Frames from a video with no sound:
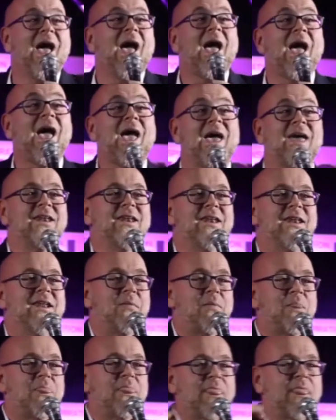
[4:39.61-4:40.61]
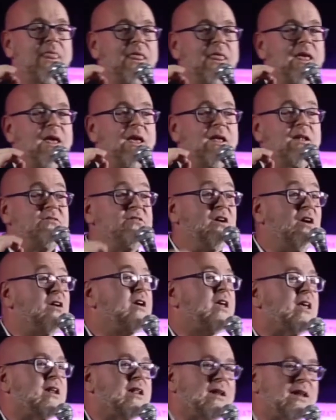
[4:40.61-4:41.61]
And
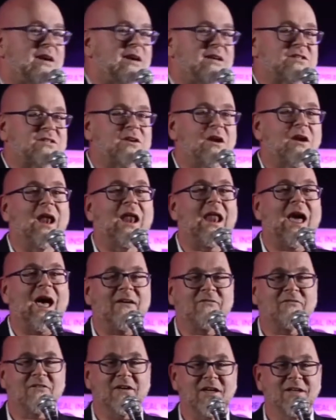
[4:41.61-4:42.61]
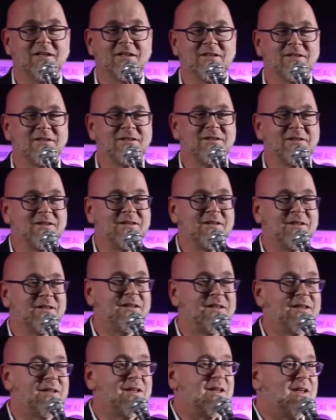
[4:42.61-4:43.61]
Duncan and I start laughing,
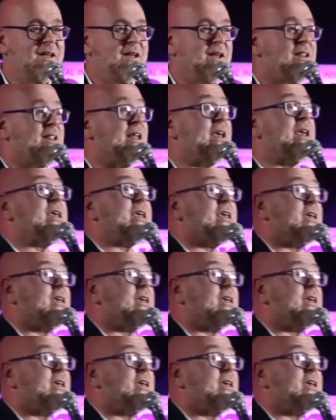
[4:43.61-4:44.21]
like